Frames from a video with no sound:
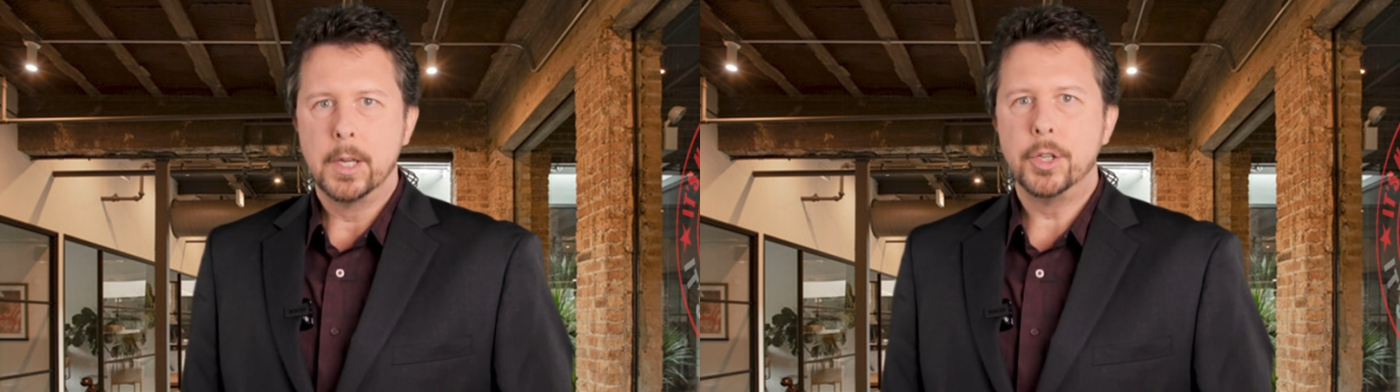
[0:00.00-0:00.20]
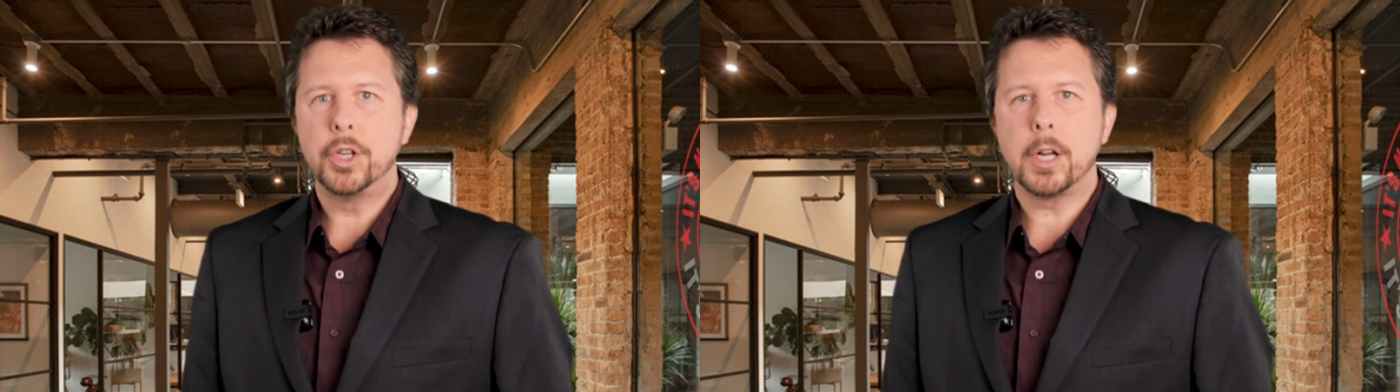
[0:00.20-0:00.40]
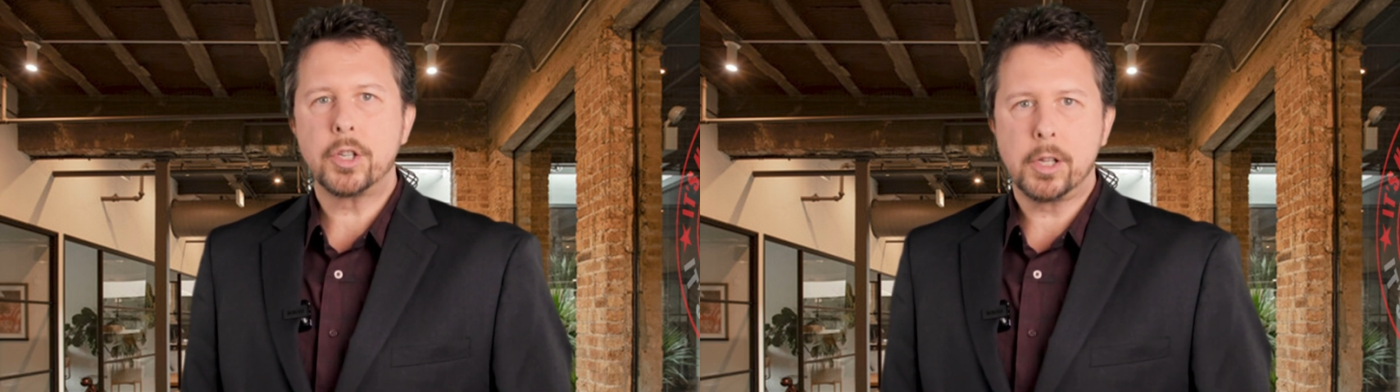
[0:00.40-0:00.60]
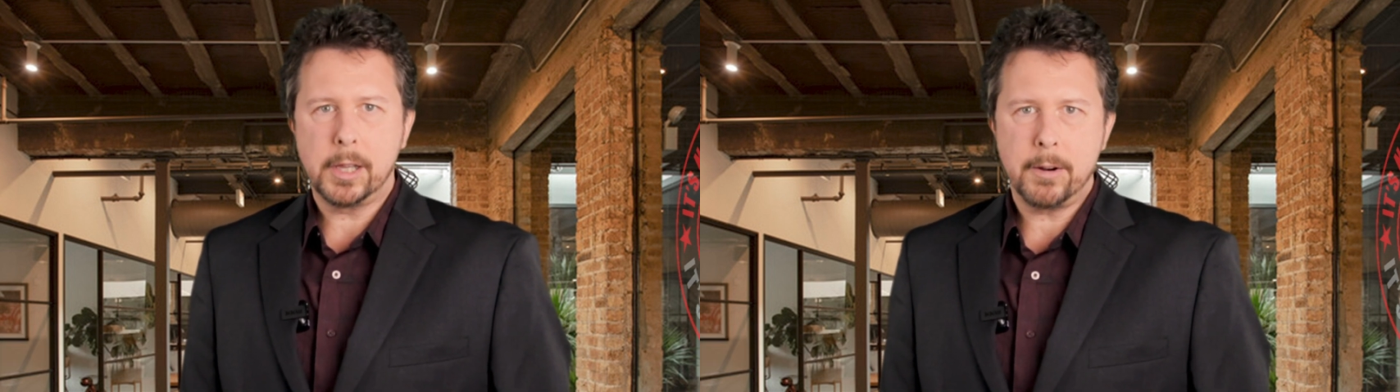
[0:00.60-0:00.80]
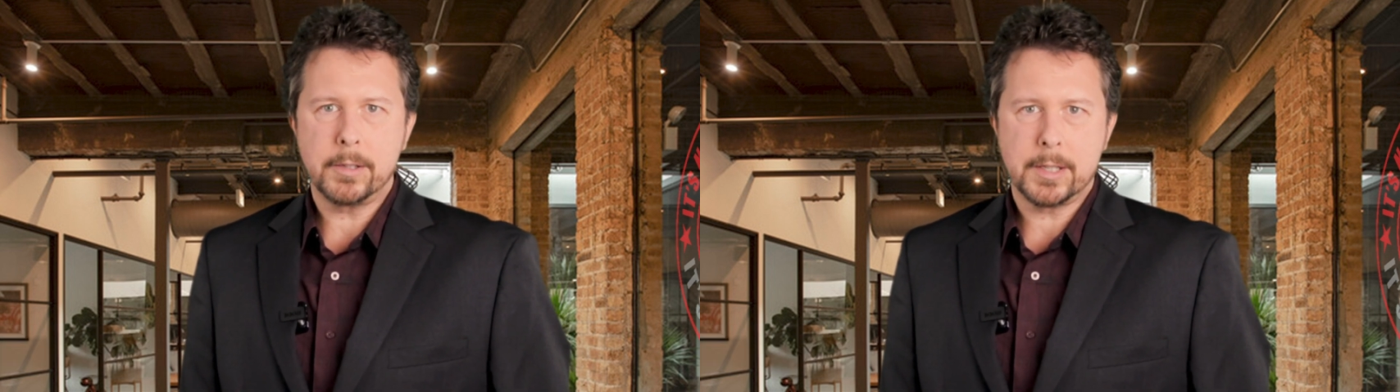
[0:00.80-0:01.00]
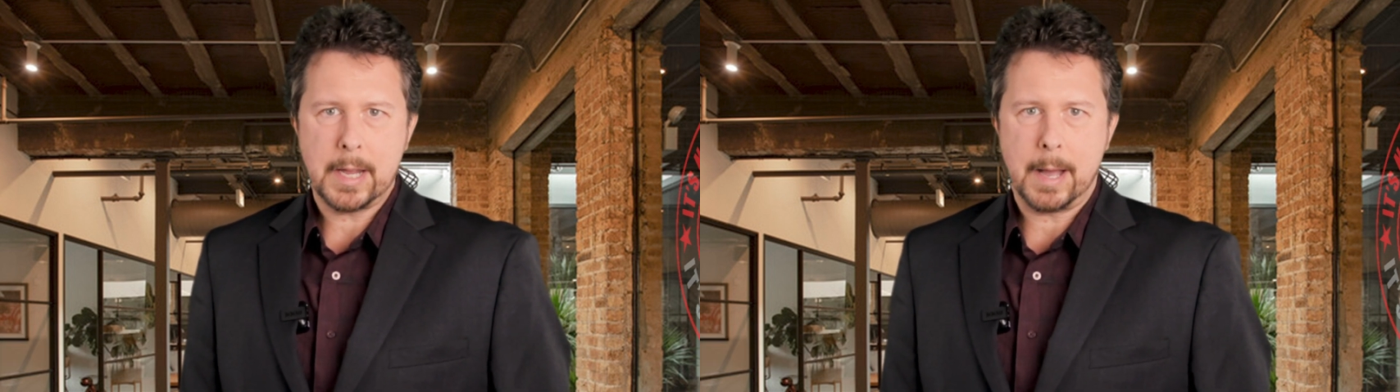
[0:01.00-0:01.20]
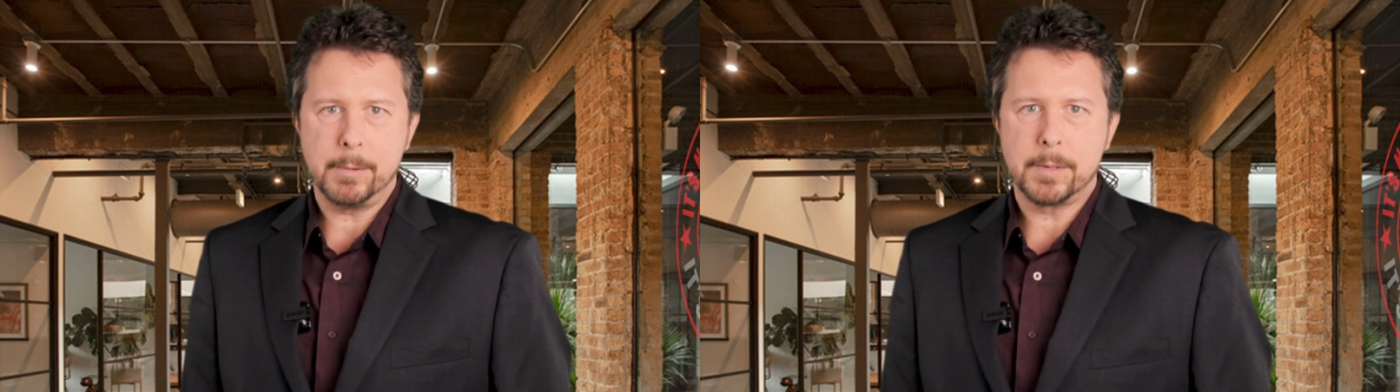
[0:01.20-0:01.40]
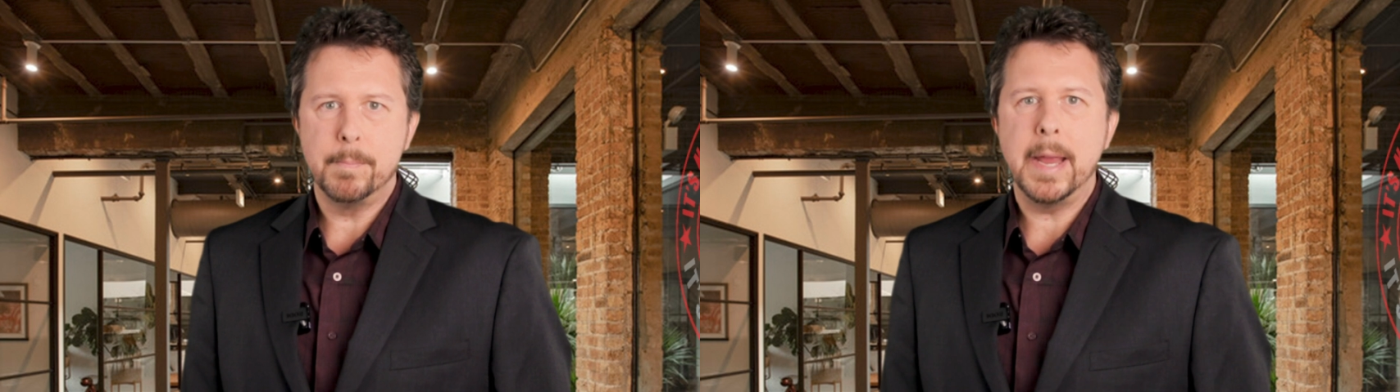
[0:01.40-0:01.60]
Judge Clarence
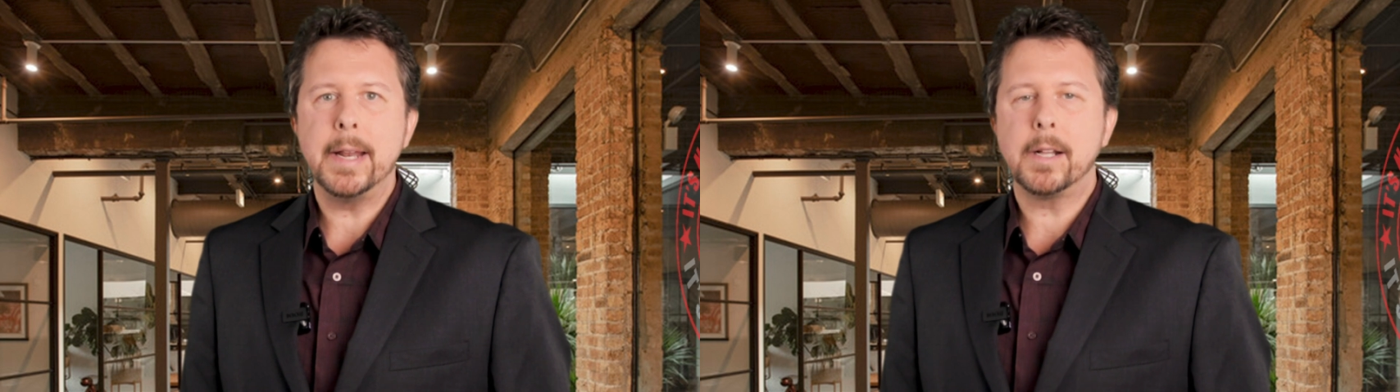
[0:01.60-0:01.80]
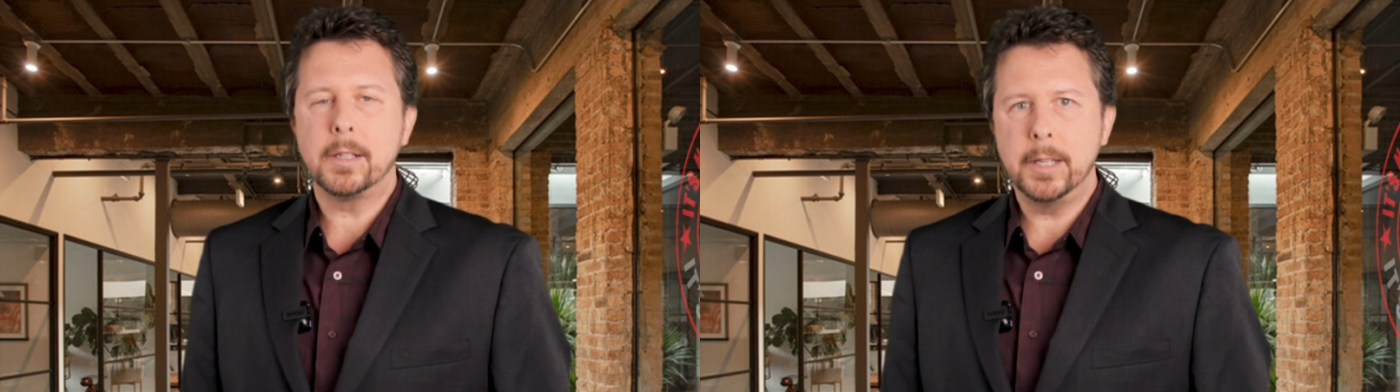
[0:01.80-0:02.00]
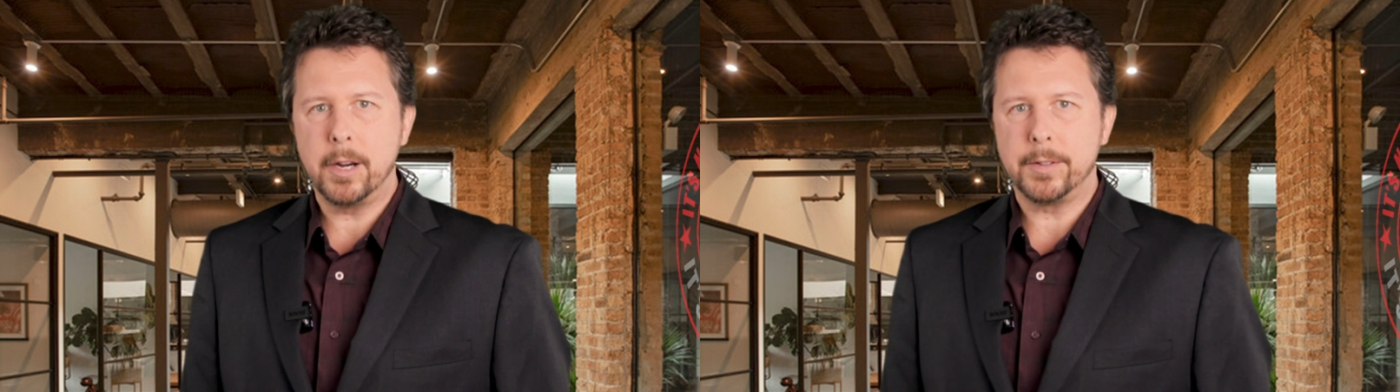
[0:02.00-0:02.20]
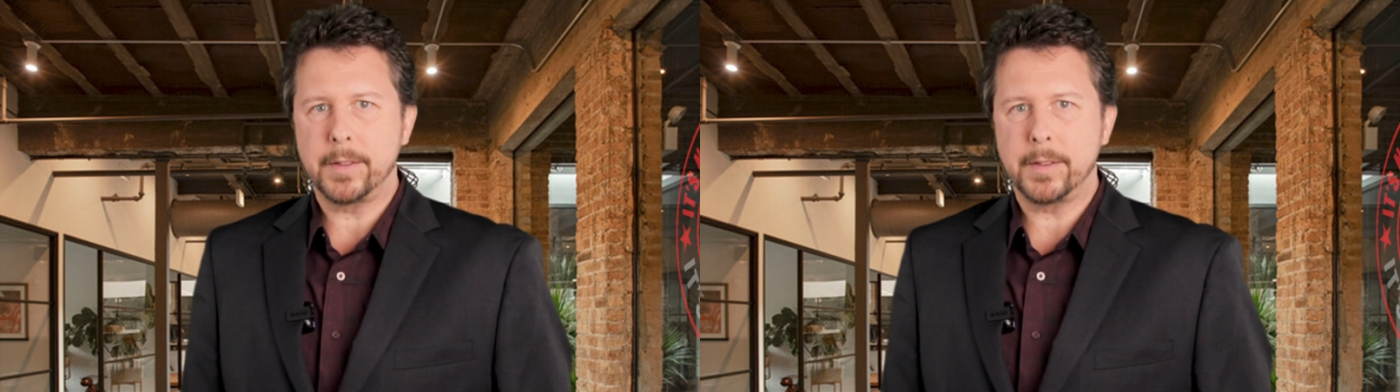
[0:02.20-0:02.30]
Thomas made it clear